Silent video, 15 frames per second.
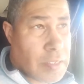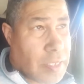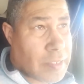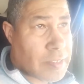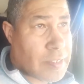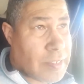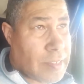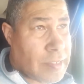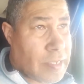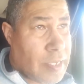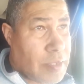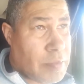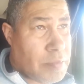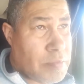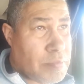That's
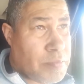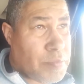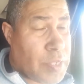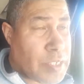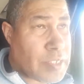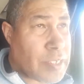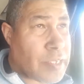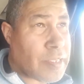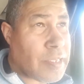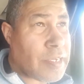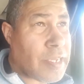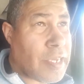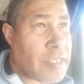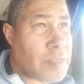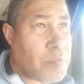basically
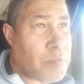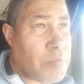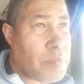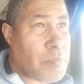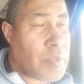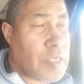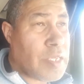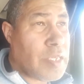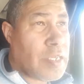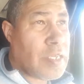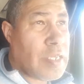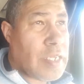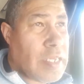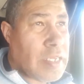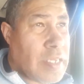
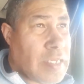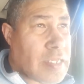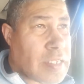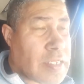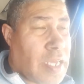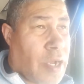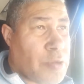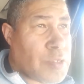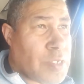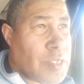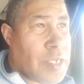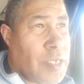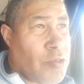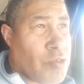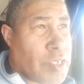38,000
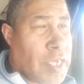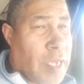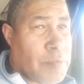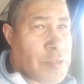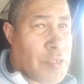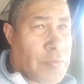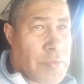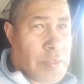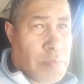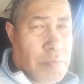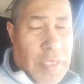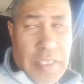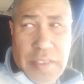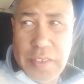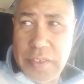kilograms of
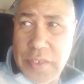cement